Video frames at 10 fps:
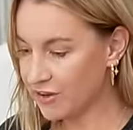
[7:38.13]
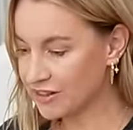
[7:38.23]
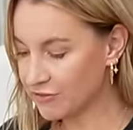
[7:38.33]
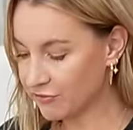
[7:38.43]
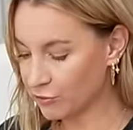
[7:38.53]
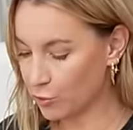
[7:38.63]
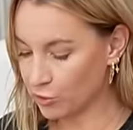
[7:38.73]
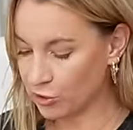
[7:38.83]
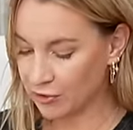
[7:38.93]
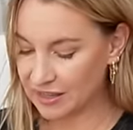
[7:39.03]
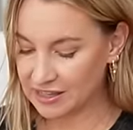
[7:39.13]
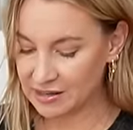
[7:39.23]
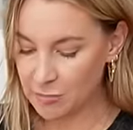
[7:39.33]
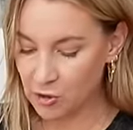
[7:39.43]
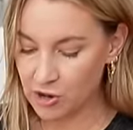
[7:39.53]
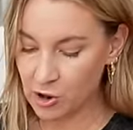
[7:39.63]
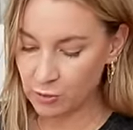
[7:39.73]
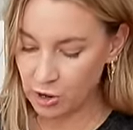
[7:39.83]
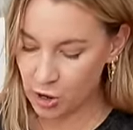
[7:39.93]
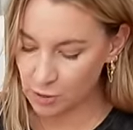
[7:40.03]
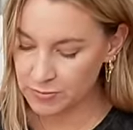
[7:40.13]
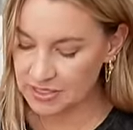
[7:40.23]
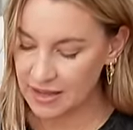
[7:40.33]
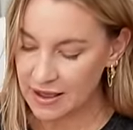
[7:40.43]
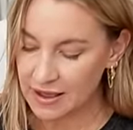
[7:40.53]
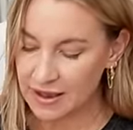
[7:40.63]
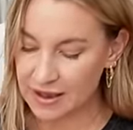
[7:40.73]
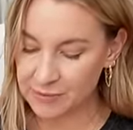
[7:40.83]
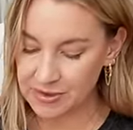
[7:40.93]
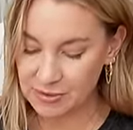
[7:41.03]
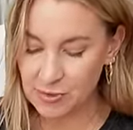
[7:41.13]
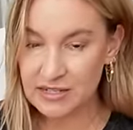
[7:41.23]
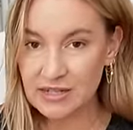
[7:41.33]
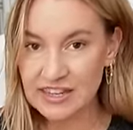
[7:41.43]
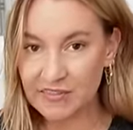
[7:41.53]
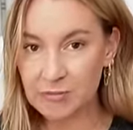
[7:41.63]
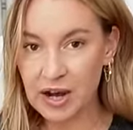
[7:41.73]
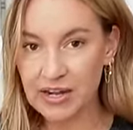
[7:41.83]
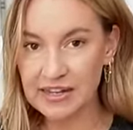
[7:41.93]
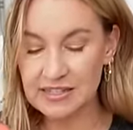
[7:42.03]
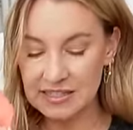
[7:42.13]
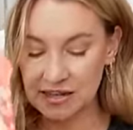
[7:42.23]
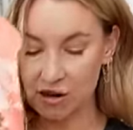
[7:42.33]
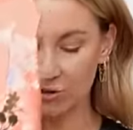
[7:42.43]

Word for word: like the floral like kimono robes. Um, this one does have pockets and it